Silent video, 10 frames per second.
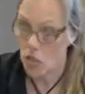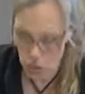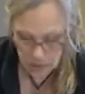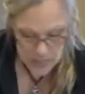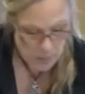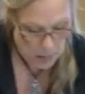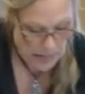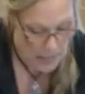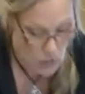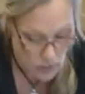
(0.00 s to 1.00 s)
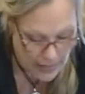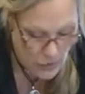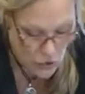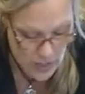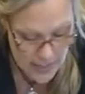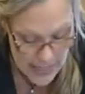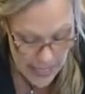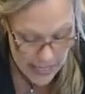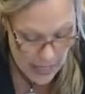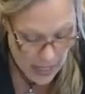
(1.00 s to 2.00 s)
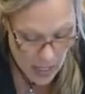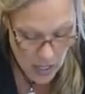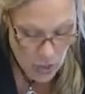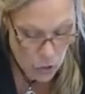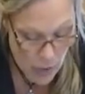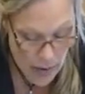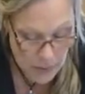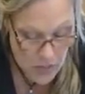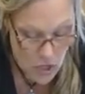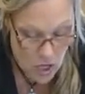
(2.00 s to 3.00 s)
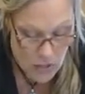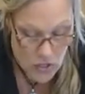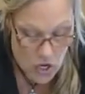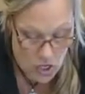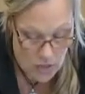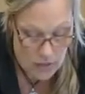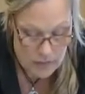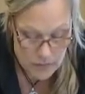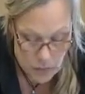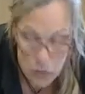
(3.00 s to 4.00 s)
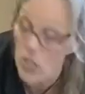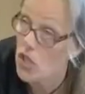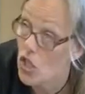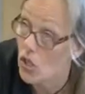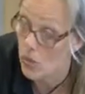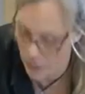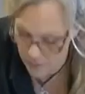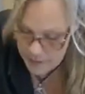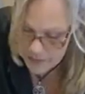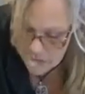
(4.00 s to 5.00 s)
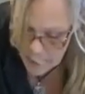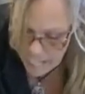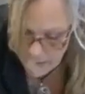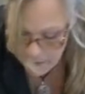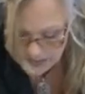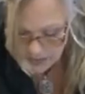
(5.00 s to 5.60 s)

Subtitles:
to explain. So let's just say grab the dog's collar was a 2, all right?